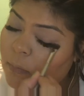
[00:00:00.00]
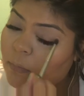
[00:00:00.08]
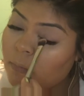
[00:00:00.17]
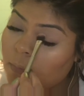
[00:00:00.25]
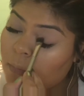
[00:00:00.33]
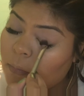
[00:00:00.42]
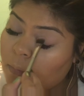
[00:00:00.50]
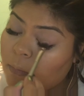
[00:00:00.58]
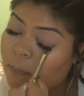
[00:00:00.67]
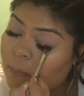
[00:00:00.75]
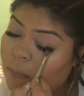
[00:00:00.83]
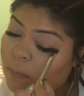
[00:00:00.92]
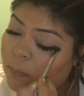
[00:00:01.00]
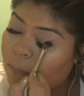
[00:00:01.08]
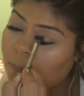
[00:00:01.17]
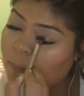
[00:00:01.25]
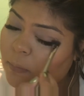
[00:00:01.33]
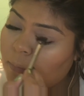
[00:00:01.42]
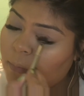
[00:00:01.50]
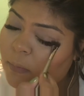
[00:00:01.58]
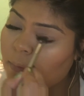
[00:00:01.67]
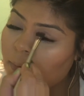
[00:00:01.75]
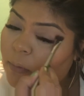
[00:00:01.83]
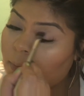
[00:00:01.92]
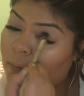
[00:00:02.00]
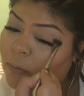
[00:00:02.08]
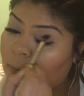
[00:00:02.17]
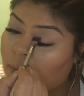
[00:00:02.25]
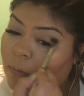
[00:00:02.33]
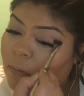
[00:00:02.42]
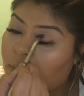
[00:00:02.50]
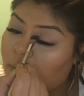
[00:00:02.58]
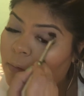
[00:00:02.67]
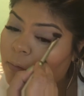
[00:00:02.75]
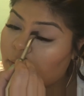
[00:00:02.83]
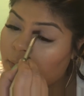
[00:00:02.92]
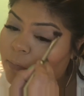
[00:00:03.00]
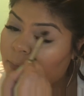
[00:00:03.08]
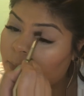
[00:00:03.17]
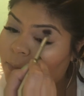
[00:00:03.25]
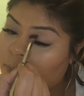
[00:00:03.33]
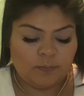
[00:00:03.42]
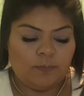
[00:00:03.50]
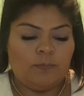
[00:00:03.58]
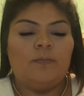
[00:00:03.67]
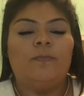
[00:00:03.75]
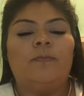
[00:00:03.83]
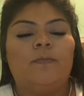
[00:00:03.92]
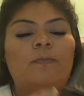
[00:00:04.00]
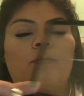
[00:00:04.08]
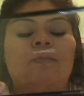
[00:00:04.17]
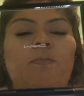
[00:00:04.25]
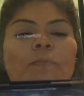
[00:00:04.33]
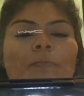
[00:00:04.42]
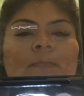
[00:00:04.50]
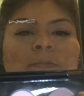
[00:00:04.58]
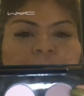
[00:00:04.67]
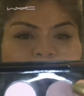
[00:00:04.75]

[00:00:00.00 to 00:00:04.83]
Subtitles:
and I used that all over my lid with a shadow